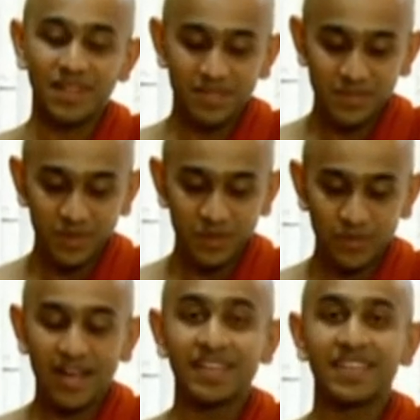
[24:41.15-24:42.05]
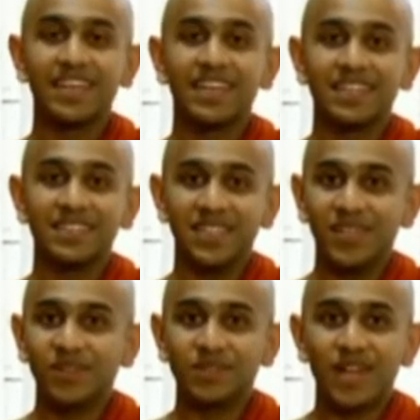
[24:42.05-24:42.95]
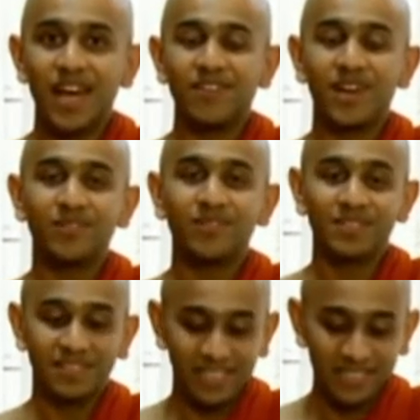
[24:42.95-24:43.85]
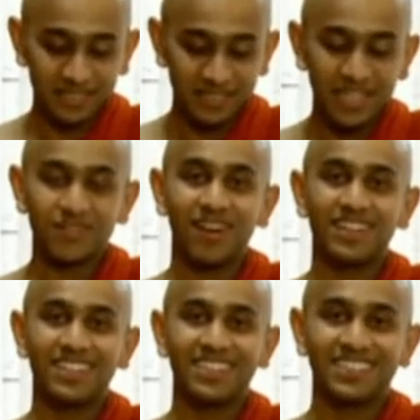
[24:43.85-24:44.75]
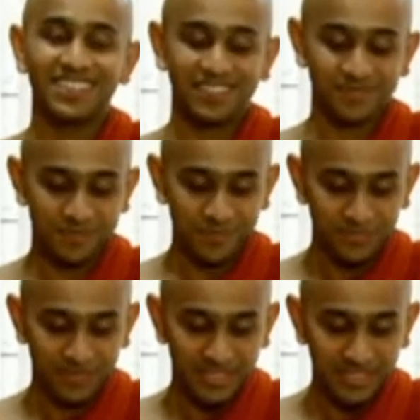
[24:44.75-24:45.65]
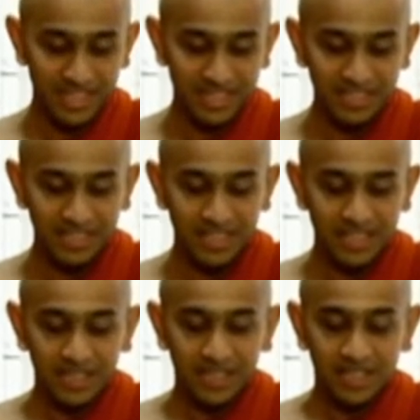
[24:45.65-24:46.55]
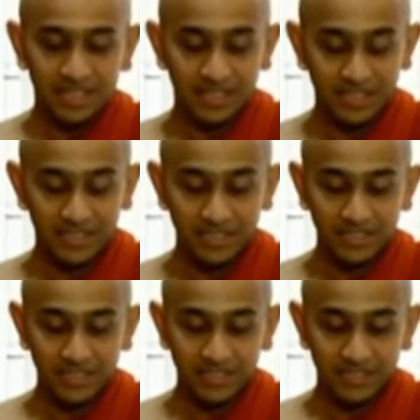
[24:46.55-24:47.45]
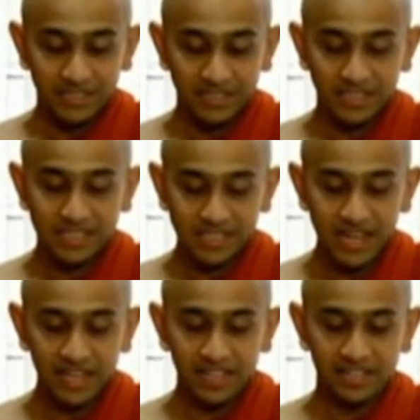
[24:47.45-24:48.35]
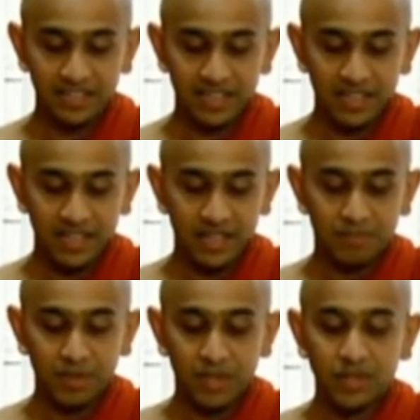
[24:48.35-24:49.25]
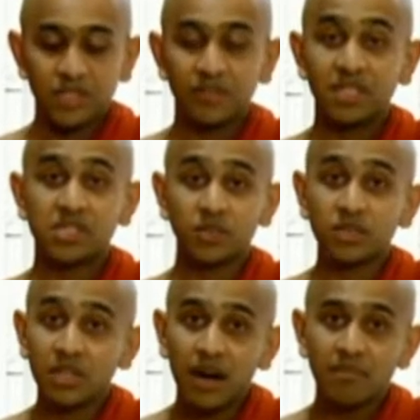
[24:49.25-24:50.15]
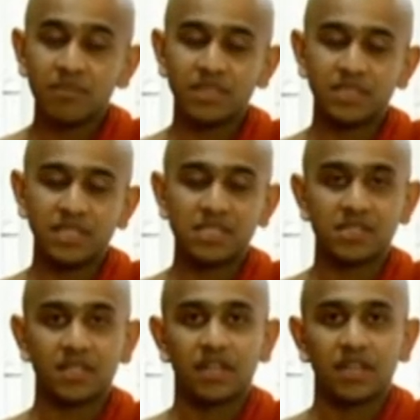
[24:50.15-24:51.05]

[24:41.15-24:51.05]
So why? They also have now these great qualities. Then this sign, because of this good karma, just